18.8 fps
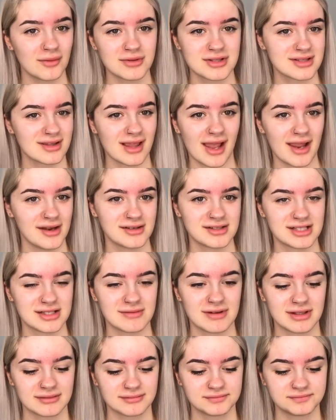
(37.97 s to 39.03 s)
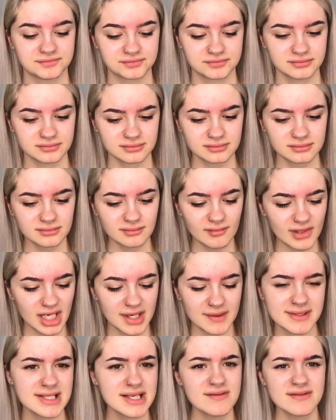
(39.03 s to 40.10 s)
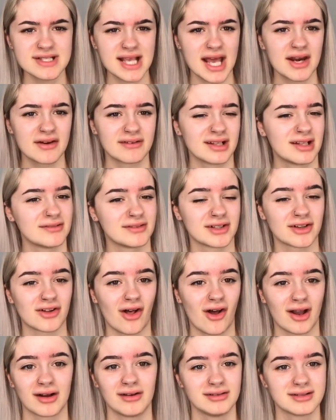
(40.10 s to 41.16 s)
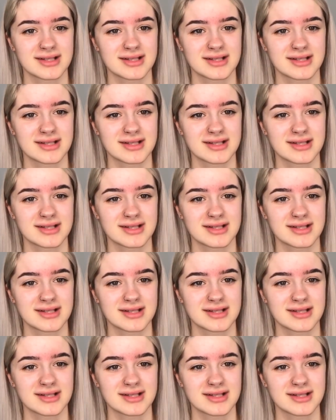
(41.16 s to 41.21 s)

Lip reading: I was like doing, it was either 10 or 11 o'clock.